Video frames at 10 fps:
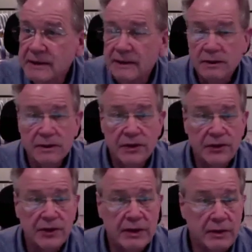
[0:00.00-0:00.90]
Good to
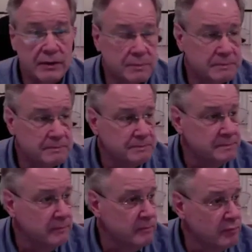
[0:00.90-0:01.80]
see you.
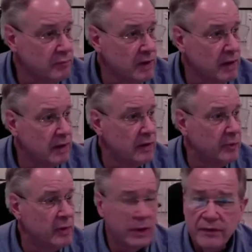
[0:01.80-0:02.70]

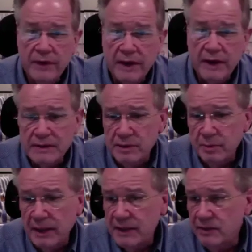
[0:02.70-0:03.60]
Boy, we've gotten some
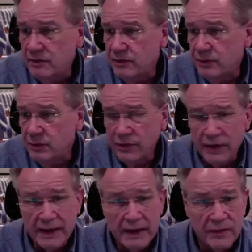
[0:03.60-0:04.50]
bad news recently,
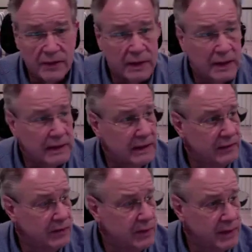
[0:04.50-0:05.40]
haven't
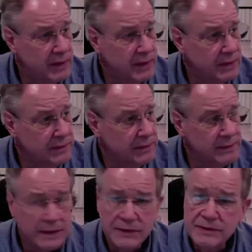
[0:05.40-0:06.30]
we?
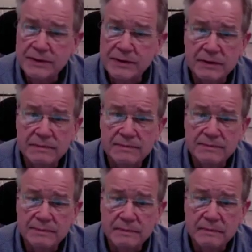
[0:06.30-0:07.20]
This
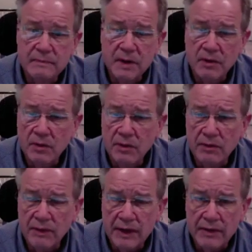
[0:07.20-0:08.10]

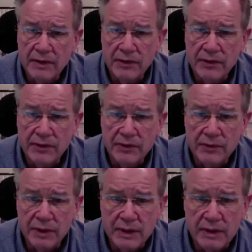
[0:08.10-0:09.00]
coronavirus is
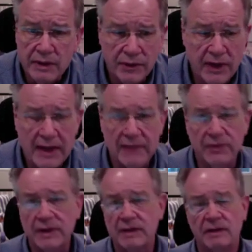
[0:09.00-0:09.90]
really causing
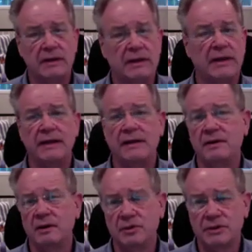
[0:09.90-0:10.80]
havoc in
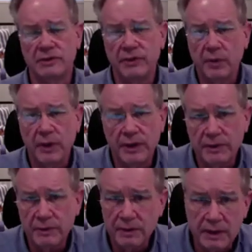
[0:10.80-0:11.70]
almost everywhere
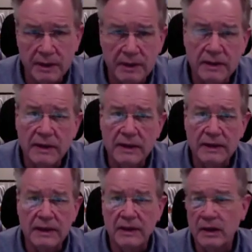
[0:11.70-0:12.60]
you look.
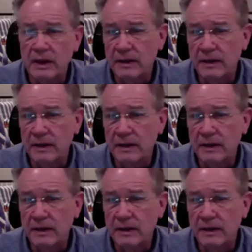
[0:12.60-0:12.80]
I don't.